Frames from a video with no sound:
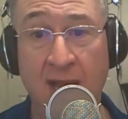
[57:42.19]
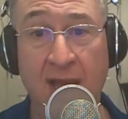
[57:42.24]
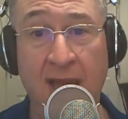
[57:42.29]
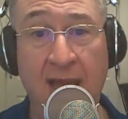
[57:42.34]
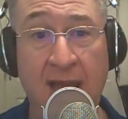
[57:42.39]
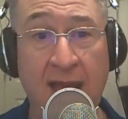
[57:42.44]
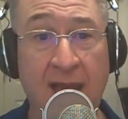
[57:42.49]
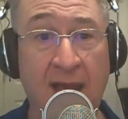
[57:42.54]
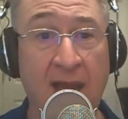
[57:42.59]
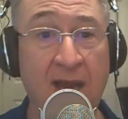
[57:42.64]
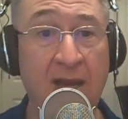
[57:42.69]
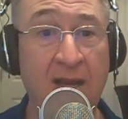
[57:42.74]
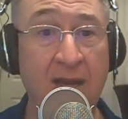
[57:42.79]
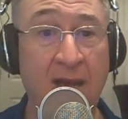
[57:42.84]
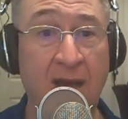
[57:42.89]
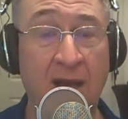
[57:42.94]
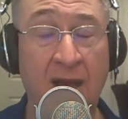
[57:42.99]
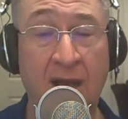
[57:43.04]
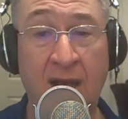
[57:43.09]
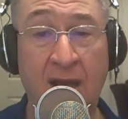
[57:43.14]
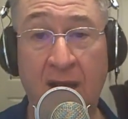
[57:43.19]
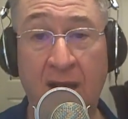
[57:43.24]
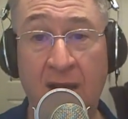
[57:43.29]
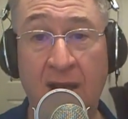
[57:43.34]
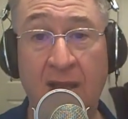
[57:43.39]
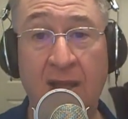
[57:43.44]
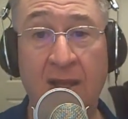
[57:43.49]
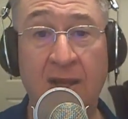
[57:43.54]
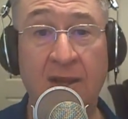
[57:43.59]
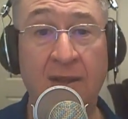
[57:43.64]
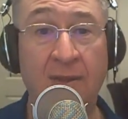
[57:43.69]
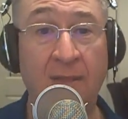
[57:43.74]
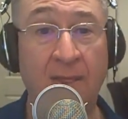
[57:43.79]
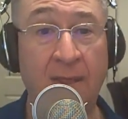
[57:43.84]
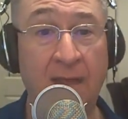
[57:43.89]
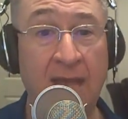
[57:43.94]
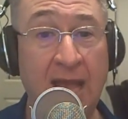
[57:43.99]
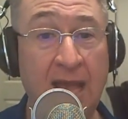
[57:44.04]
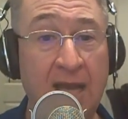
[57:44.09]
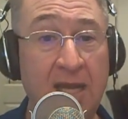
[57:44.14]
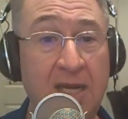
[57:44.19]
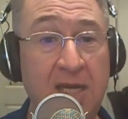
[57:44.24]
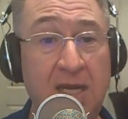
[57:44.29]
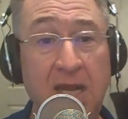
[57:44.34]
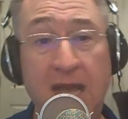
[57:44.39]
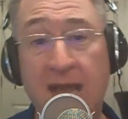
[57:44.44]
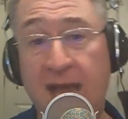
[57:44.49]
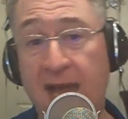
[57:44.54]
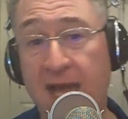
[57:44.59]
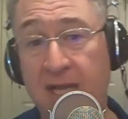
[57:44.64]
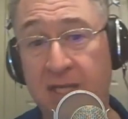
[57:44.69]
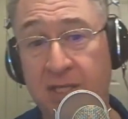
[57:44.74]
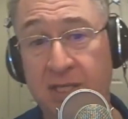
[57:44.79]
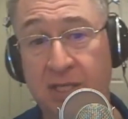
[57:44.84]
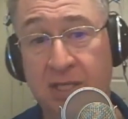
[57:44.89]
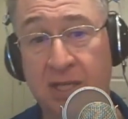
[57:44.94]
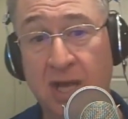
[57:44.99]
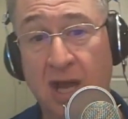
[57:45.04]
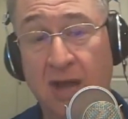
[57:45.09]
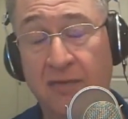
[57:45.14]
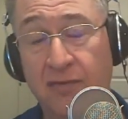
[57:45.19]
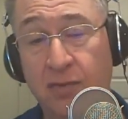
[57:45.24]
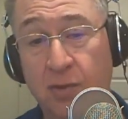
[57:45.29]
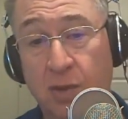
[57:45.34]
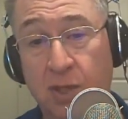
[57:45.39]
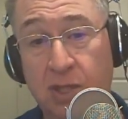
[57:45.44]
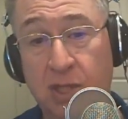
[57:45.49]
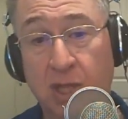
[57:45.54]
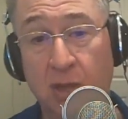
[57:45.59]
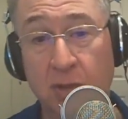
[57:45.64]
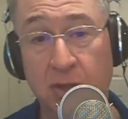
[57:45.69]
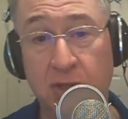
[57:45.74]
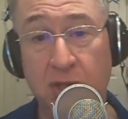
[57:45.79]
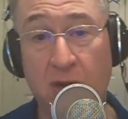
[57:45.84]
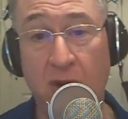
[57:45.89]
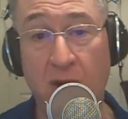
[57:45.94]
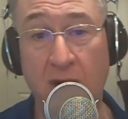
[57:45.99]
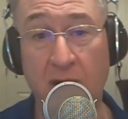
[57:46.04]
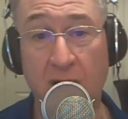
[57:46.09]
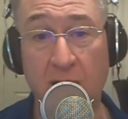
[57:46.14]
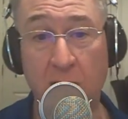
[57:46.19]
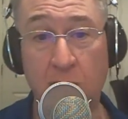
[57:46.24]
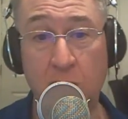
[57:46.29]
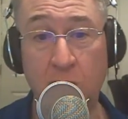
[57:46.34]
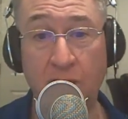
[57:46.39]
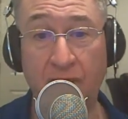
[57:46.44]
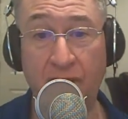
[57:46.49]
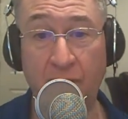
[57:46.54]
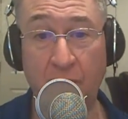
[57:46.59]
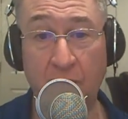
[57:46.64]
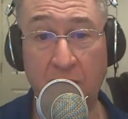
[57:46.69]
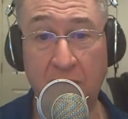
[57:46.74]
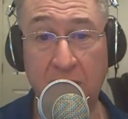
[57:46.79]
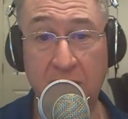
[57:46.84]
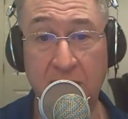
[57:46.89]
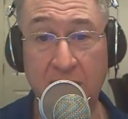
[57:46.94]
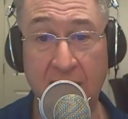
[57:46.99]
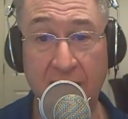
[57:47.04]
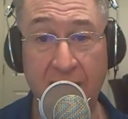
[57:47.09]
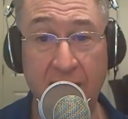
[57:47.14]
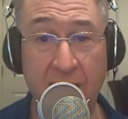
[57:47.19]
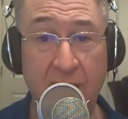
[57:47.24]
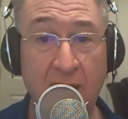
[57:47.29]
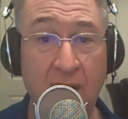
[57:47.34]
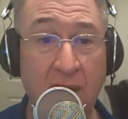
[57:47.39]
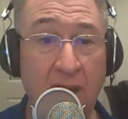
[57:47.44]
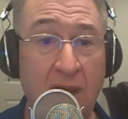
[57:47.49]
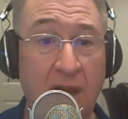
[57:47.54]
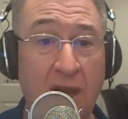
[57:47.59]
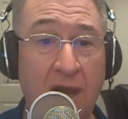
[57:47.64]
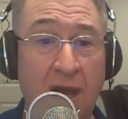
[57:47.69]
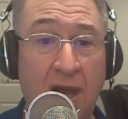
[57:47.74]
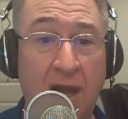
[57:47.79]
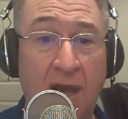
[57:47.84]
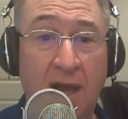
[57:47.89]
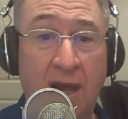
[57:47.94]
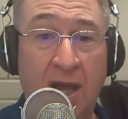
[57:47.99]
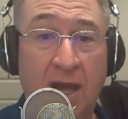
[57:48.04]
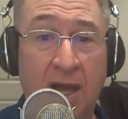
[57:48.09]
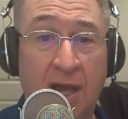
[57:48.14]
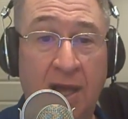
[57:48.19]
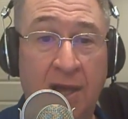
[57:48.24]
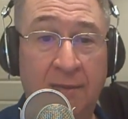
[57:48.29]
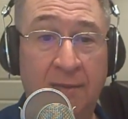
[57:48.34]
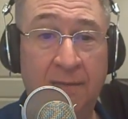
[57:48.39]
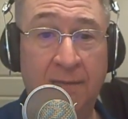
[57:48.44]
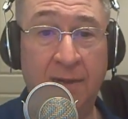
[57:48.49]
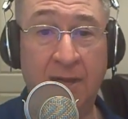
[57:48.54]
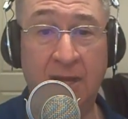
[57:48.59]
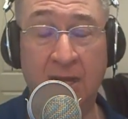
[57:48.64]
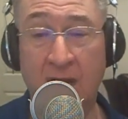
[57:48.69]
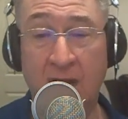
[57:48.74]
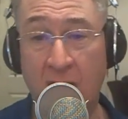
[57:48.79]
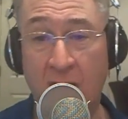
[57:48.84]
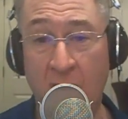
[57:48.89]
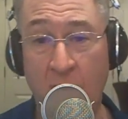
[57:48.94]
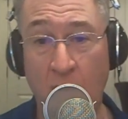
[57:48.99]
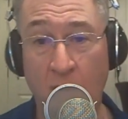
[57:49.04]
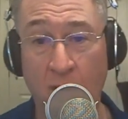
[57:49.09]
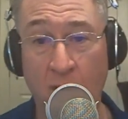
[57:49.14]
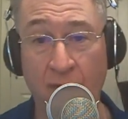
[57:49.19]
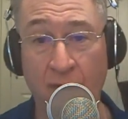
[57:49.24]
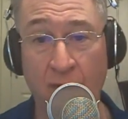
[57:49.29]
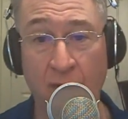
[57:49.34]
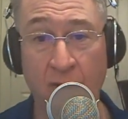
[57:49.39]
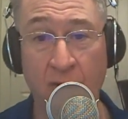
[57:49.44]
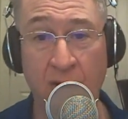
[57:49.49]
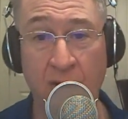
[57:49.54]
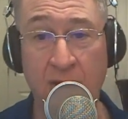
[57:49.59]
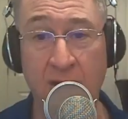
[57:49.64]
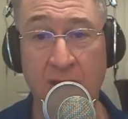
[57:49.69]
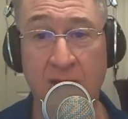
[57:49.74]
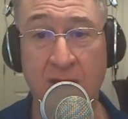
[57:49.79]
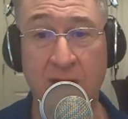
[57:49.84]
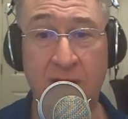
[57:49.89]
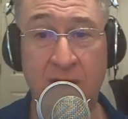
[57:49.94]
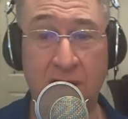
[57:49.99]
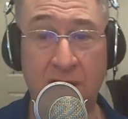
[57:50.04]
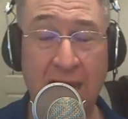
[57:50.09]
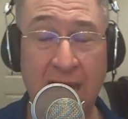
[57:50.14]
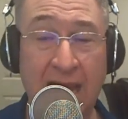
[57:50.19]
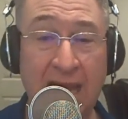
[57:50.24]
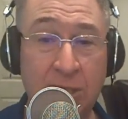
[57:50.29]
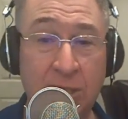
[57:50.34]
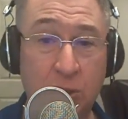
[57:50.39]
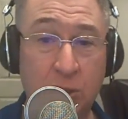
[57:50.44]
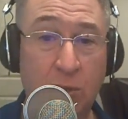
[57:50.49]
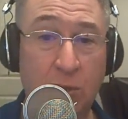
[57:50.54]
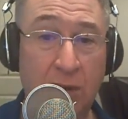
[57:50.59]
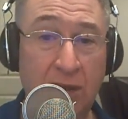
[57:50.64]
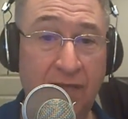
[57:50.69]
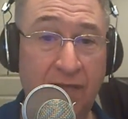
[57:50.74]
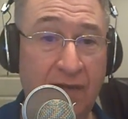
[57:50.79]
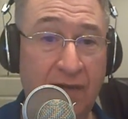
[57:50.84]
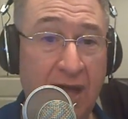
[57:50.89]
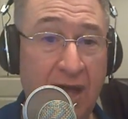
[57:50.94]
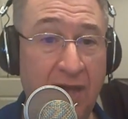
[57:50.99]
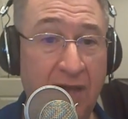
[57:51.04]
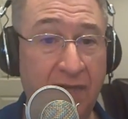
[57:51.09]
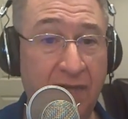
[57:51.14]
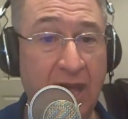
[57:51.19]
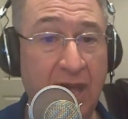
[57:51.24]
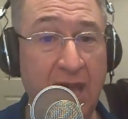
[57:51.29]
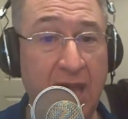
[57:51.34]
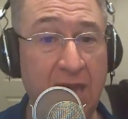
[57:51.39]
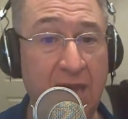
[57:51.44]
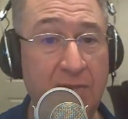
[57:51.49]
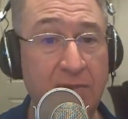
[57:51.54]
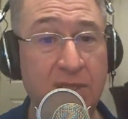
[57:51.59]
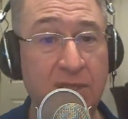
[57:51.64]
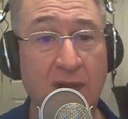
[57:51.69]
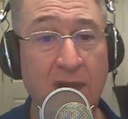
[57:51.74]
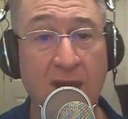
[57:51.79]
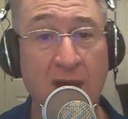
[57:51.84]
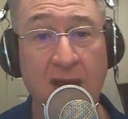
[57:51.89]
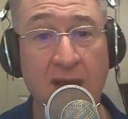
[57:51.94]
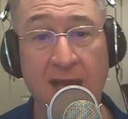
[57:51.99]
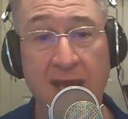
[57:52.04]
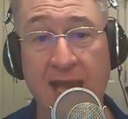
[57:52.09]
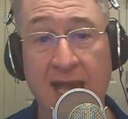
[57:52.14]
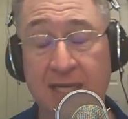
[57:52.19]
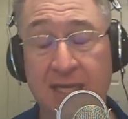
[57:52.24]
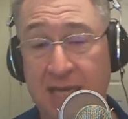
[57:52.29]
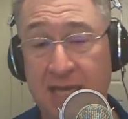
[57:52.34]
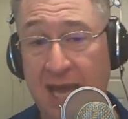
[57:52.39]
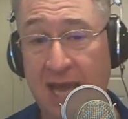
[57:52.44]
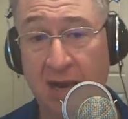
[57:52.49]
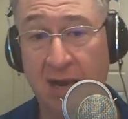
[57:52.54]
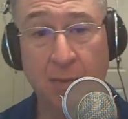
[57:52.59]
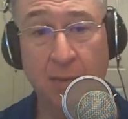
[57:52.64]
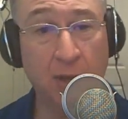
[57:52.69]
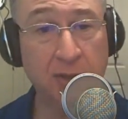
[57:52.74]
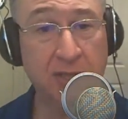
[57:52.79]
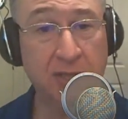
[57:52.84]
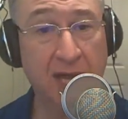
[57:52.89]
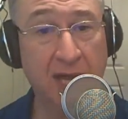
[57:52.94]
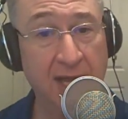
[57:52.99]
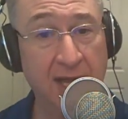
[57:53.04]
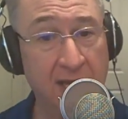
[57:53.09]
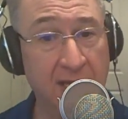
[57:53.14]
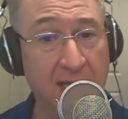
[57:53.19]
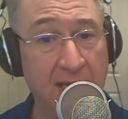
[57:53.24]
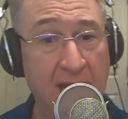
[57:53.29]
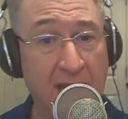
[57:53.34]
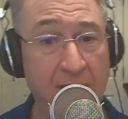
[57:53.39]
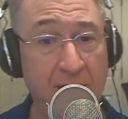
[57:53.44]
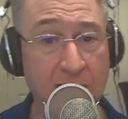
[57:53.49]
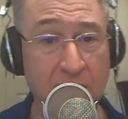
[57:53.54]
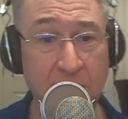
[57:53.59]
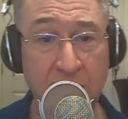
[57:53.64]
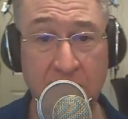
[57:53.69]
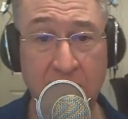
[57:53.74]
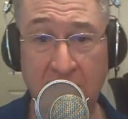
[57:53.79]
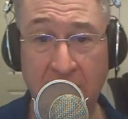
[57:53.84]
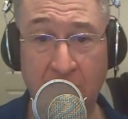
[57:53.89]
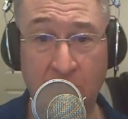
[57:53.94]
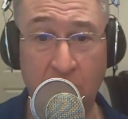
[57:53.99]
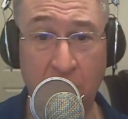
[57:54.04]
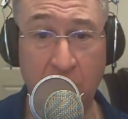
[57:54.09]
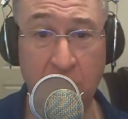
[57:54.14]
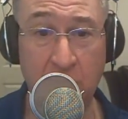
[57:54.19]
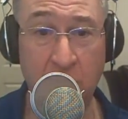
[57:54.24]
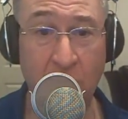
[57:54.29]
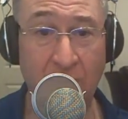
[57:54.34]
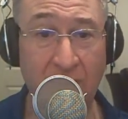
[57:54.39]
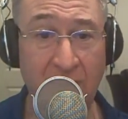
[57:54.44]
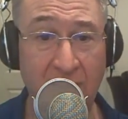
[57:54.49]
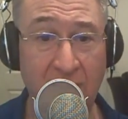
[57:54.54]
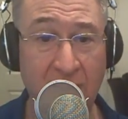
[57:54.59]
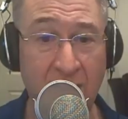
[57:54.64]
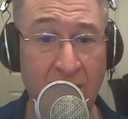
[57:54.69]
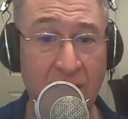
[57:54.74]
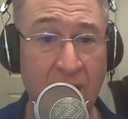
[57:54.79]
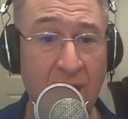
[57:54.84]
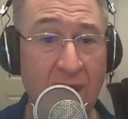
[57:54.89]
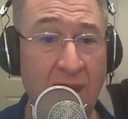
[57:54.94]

And Yandy Diaz is off to a slow start, hitting .247. Over his last 25 games, he hasn't had a multi-hit game since April the 20th.